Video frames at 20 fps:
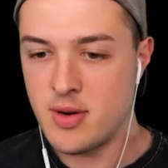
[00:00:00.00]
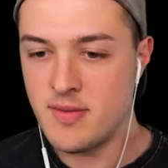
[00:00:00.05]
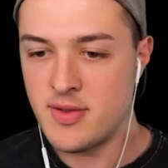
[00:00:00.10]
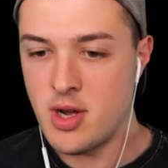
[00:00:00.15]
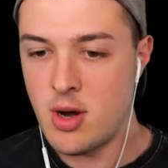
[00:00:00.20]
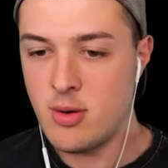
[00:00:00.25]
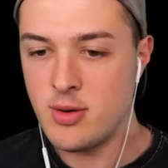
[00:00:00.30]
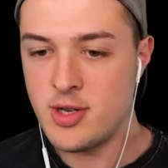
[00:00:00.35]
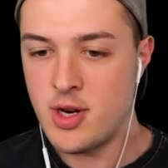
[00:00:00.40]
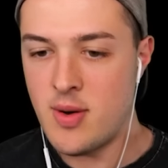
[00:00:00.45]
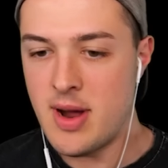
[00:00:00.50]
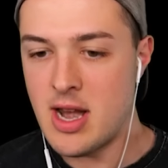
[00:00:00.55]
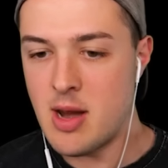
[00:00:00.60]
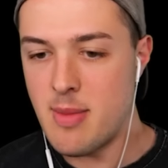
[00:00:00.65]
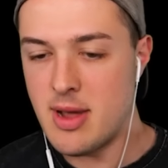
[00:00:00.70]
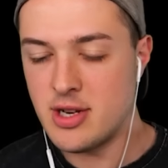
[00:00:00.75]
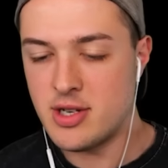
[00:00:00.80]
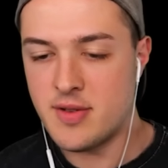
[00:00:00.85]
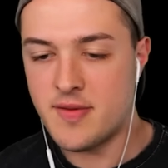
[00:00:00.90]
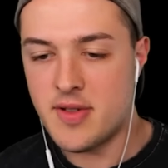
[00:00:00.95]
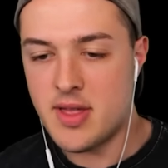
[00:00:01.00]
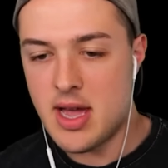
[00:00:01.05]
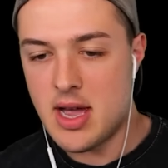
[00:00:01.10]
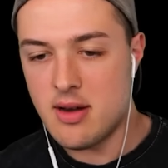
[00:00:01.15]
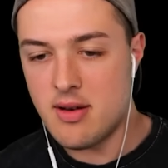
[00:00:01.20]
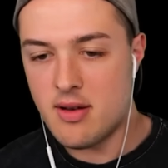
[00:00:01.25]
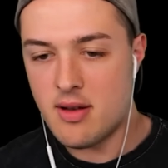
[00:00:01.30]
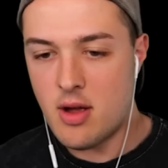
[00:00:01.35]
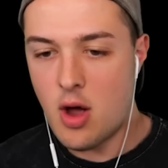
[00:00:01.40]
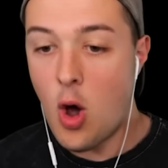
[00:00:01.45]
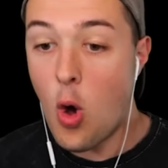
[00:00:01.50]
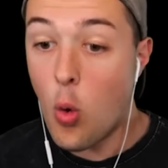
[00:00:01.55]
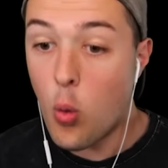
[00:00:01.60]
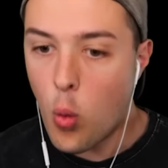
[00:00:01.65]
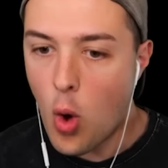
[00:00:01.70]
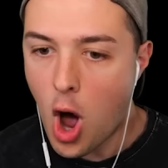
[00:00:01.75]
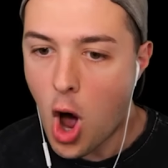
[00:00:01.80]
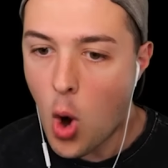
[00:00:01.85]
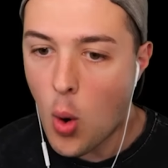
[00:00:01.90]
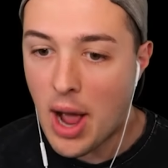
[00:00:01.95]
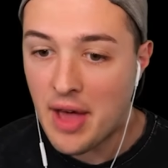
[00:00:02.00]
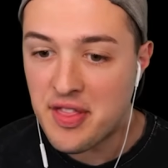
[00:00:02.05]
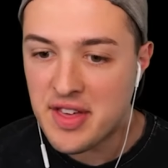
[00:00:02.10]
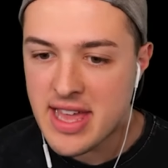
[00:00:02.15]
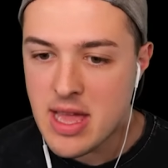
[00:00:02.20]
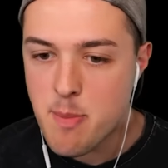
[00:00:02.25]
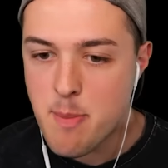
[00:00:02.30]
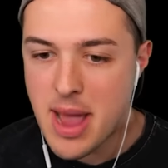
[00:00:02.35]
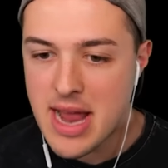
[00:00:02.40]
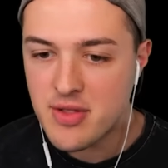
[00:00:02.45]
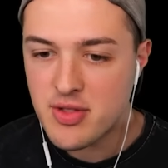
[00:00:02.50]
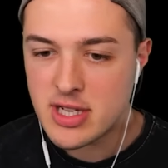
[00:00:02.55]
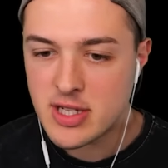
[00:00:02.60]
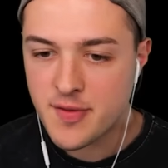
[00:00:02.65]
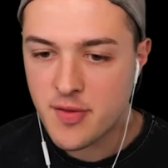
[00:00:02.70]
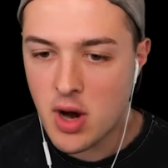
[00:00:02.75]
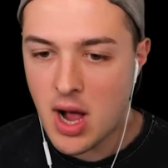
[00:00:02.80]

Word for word: sort of dojo animation for that. Oh, oh, I think he made this